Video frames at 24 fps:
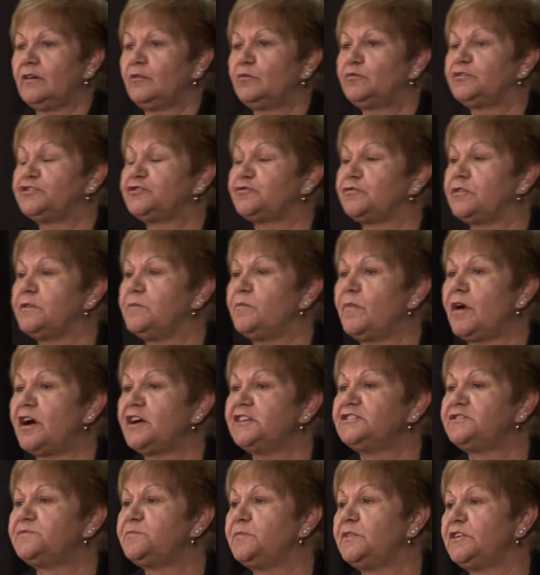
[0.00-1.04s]
Which
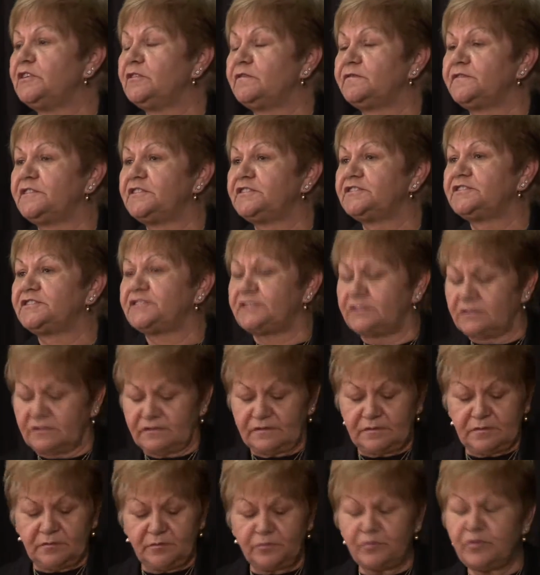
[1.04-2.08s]
reminds me of
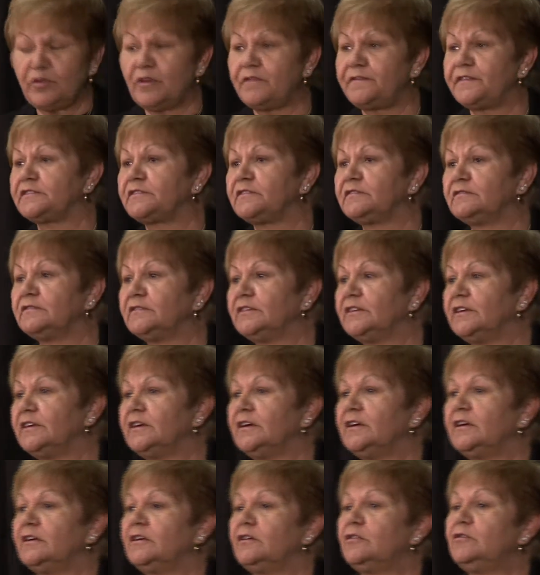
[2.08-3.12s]
this prophet
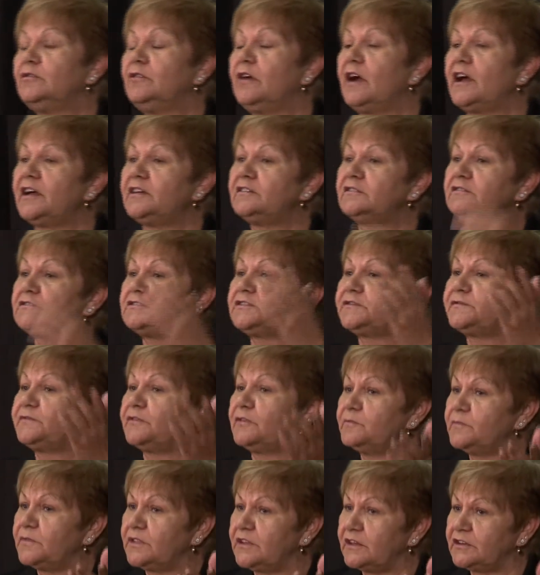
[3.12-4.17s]
who hails
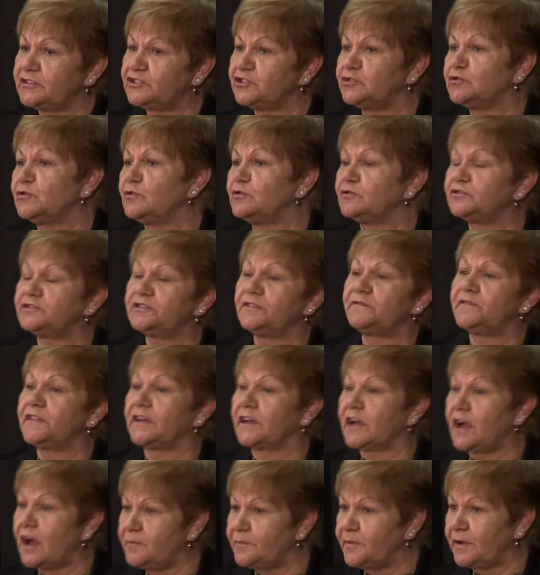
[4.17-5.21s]
from the shores of the
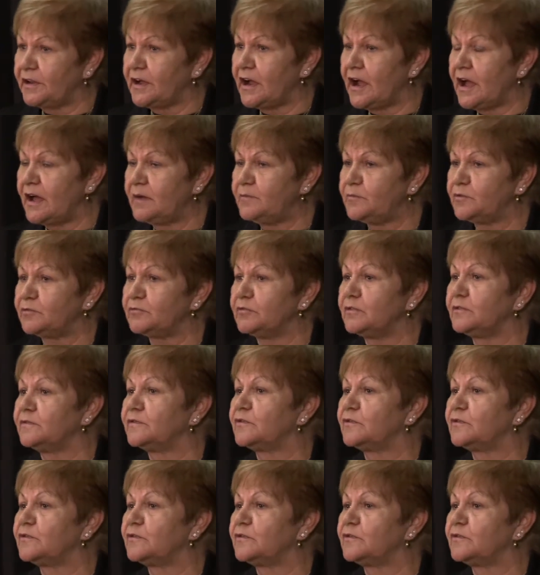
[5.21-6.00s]
Kaipara Harbour,